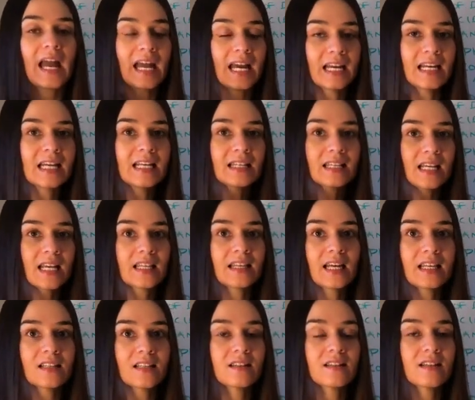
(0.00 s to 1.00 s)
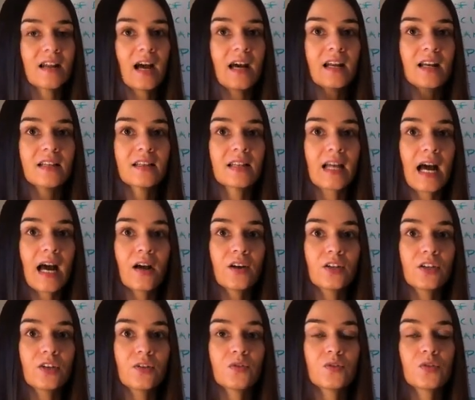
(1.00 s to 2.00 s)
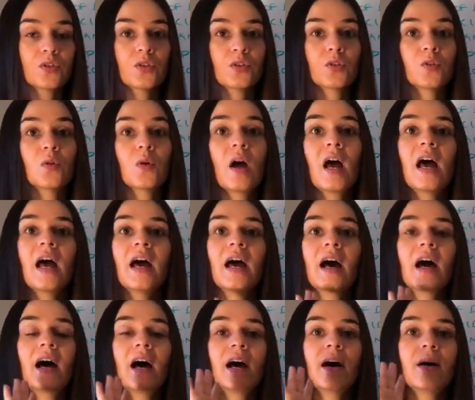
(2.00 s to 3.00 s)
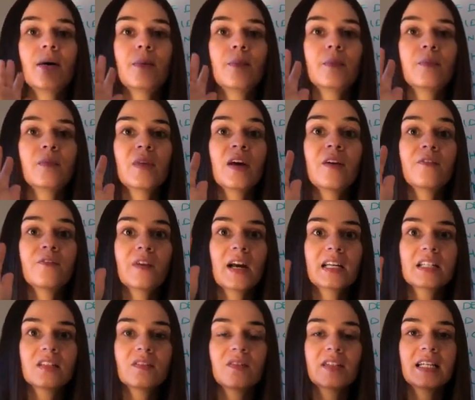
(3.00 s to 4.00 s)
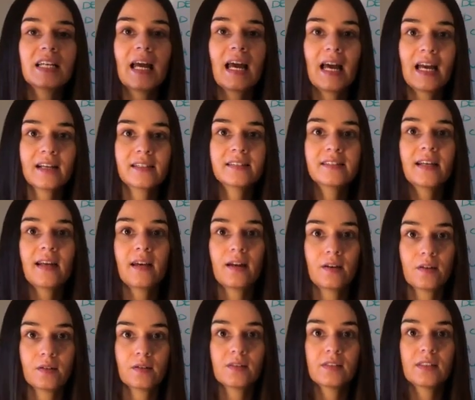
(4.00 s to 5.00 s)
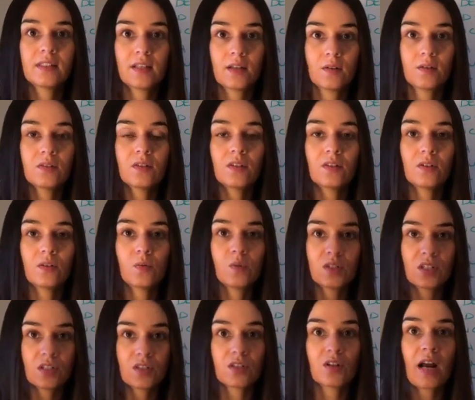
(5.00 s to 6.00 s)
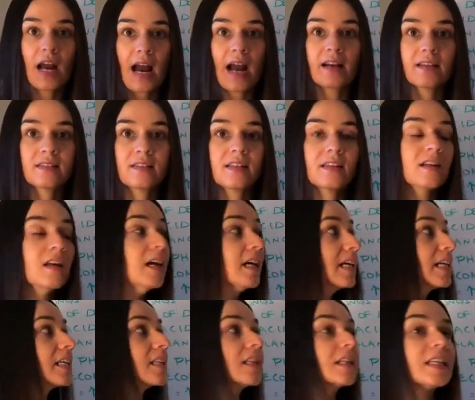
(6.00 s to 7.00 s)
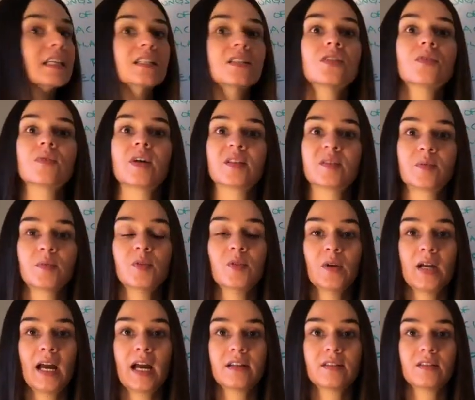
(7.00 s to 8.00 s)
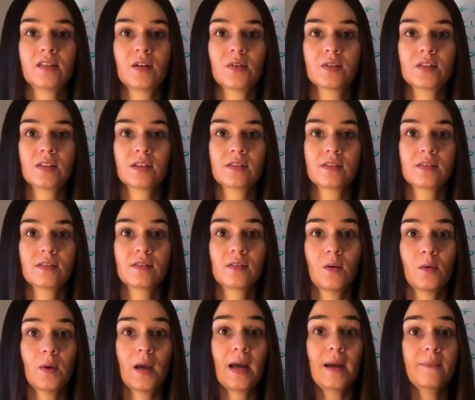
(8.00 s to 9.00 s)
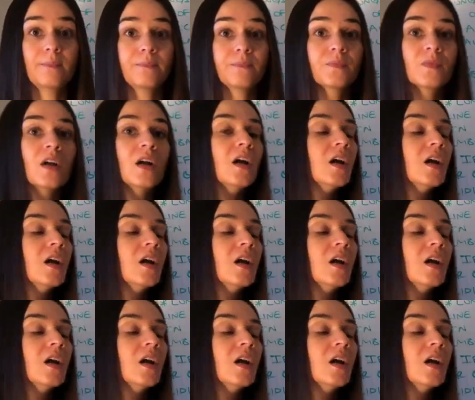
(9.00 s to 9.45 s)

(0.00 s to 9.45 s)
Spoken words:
Anything that does not allow you to effectively exhale CO2, which is your acid, could lead to respiratory acidosis, okay?